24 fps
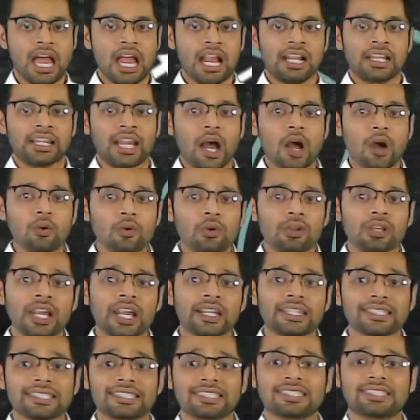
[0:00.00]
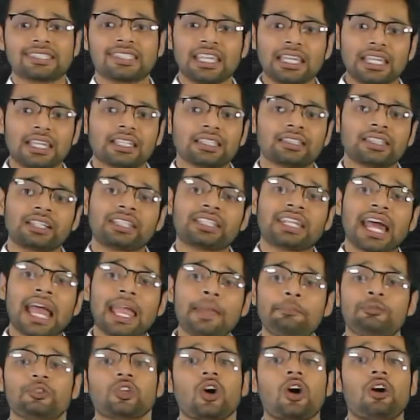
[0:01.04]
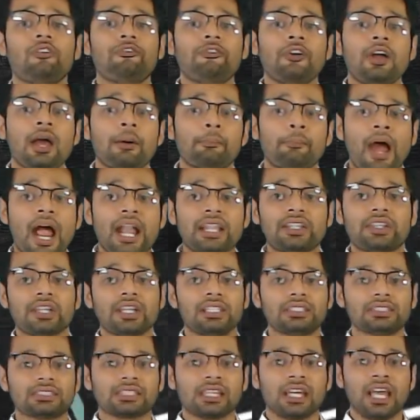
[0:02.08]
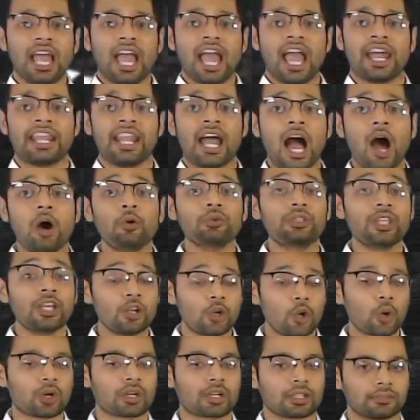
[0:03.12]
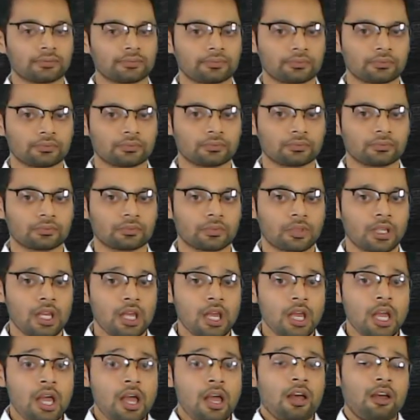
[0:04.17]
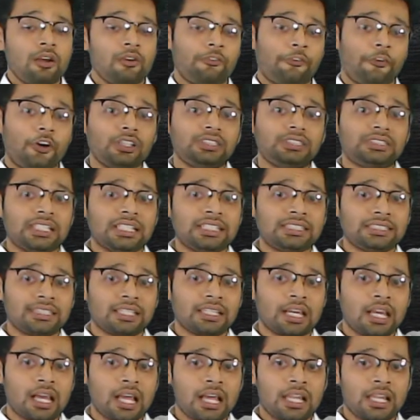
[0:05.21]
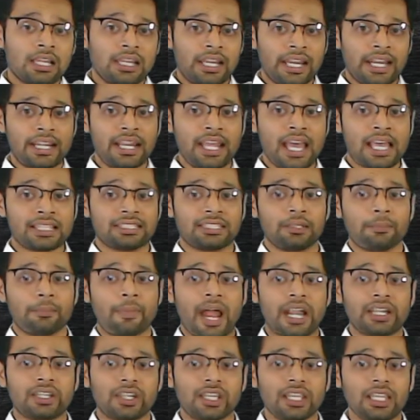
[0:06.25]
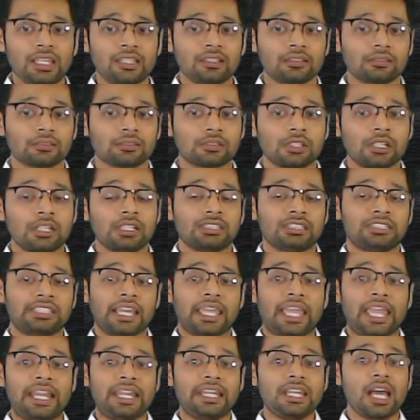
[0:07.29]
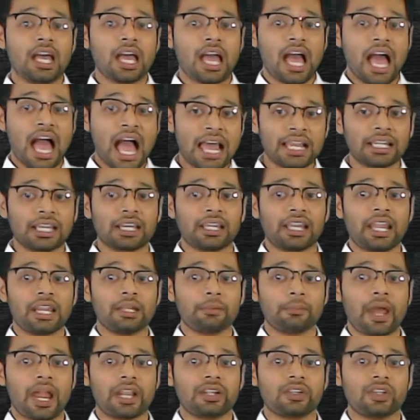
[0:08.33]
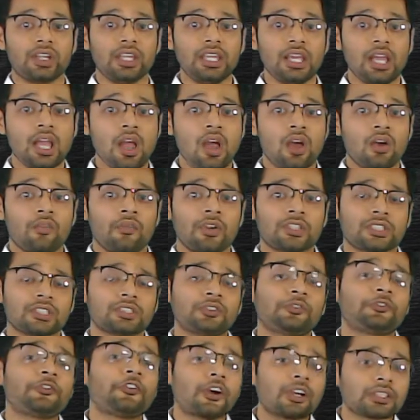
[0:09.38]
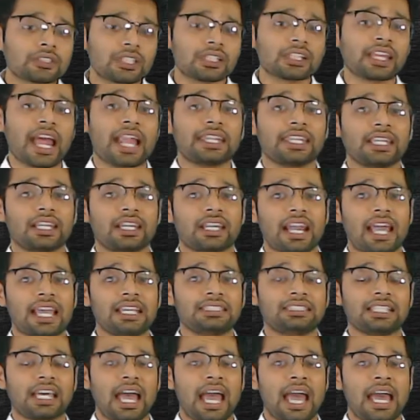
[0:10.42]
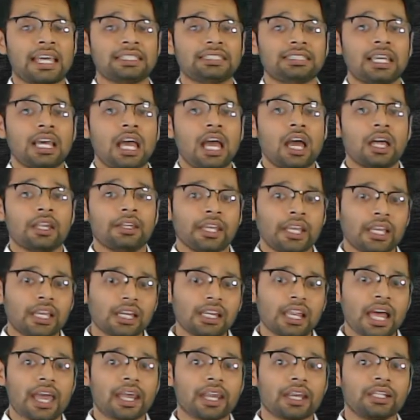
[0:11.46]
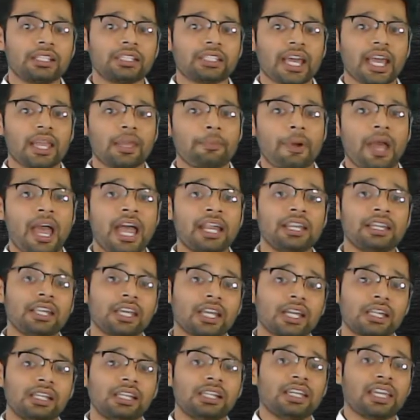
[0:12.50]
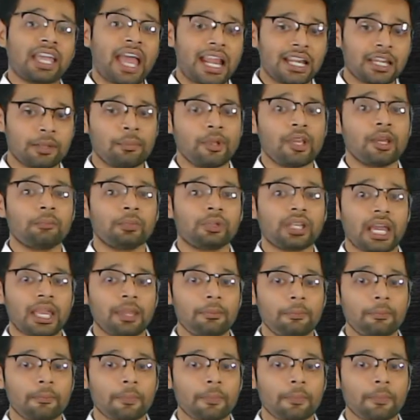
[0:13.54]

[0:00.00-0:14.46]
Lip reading: Now let us see the types of batteries and how they look. First is lead acid battery, second alkaline battery, which is further categorized as nickel iron type and nickel cadmium type,